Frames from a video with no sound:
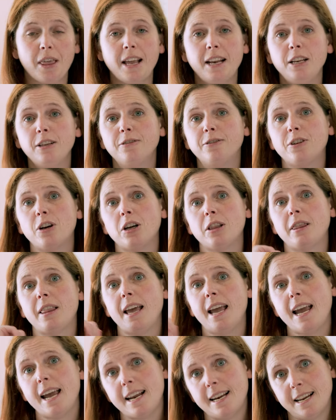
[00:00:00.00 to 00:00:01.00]
Then you've got
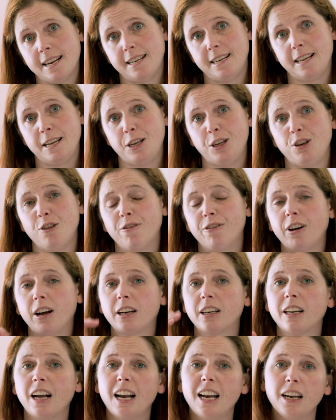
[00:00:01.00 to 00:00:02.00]
the editing, you've
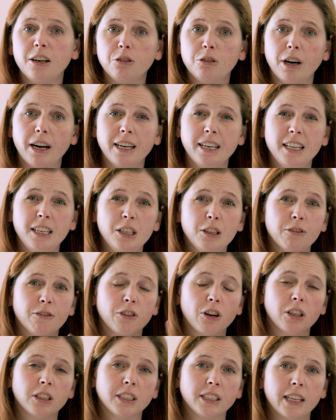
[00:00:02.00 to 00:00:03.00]
got color grading,
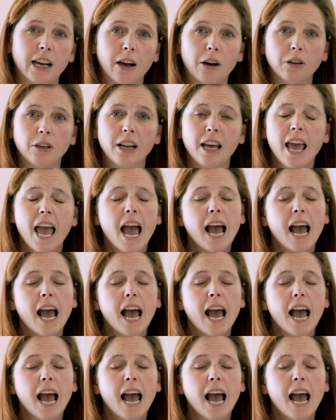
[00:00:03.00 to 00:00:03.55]
you've got sound.